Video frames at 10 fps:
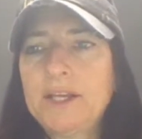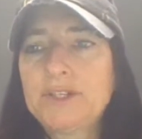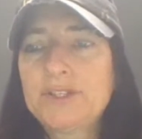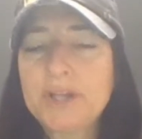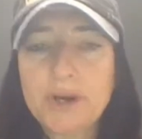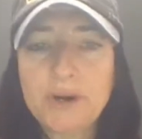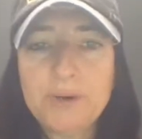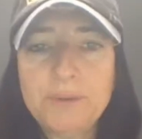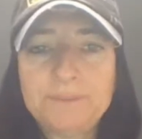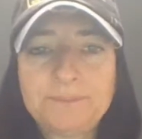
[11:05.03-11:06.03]

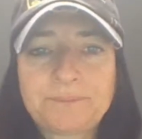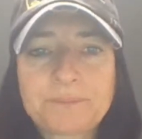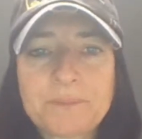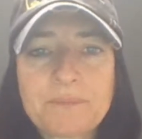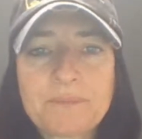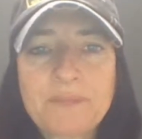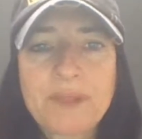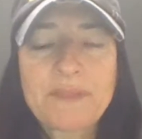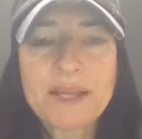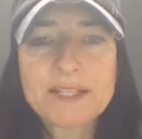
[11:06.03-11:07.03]
So
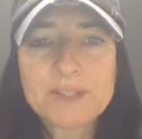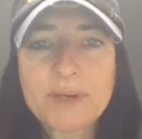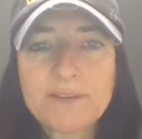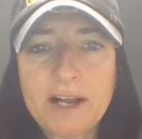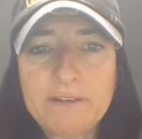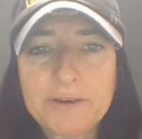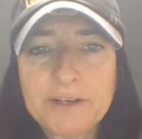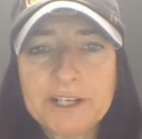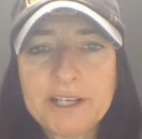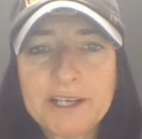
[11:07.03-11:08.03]
that's what I've got for
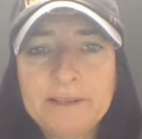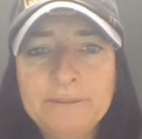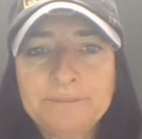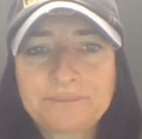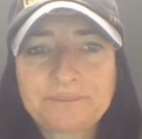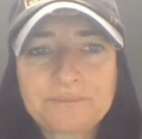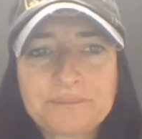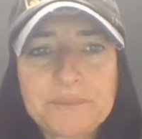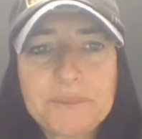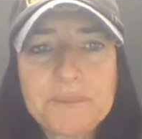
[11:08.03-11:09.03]
you today.
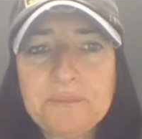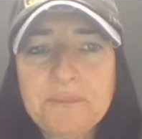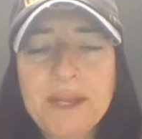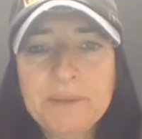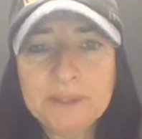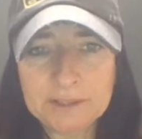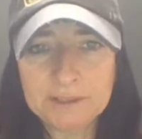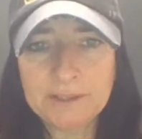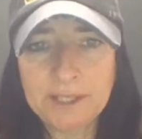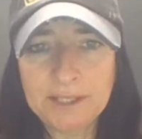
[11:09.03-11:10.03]
I'm a
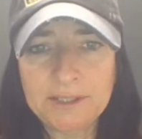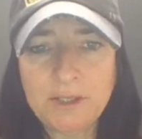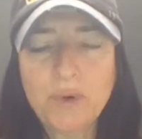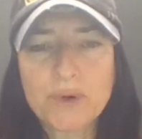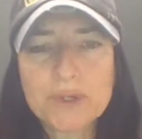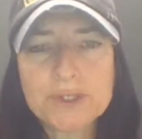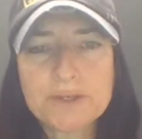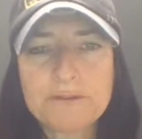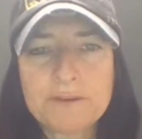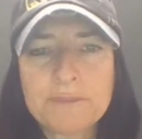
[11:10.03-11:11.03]
little
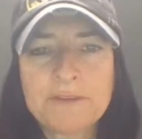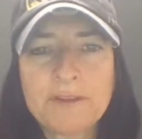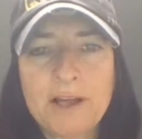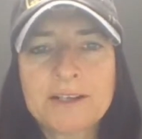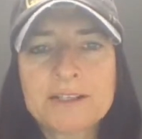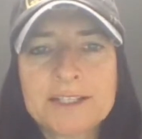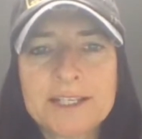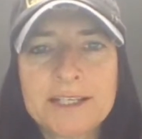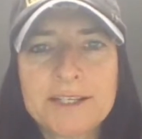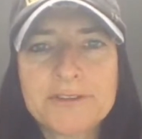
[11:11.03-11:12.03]
hoarse from a long
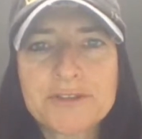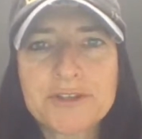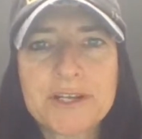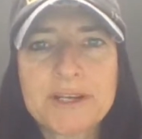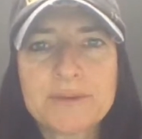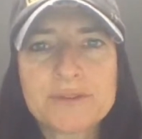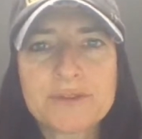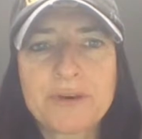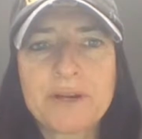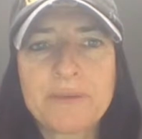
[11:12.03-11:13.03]
day yesterday. It was a
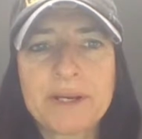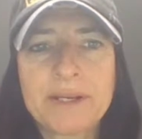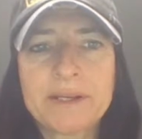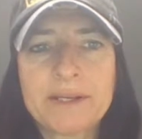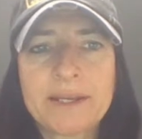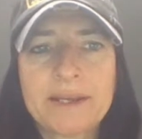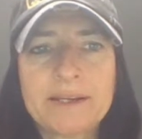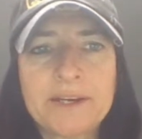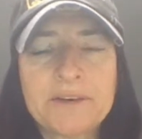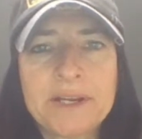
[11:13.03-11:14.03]
great wedding again
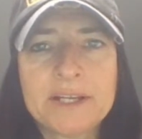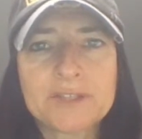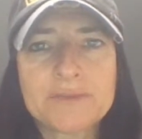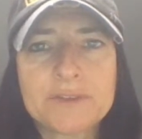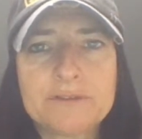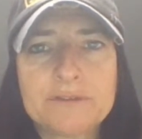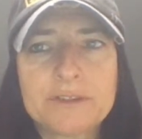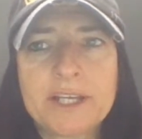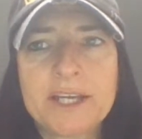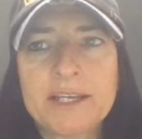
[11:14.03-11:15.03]
here in Nashville
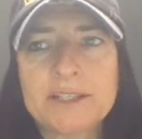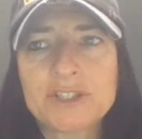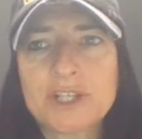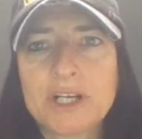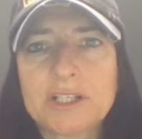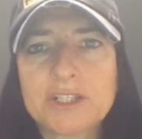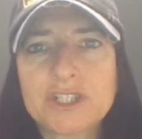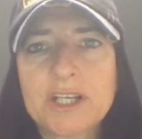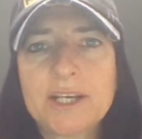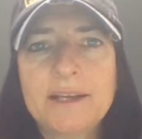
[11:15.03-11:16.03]
for Kate and
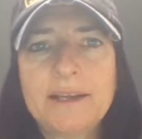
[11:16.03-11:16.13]
Josh.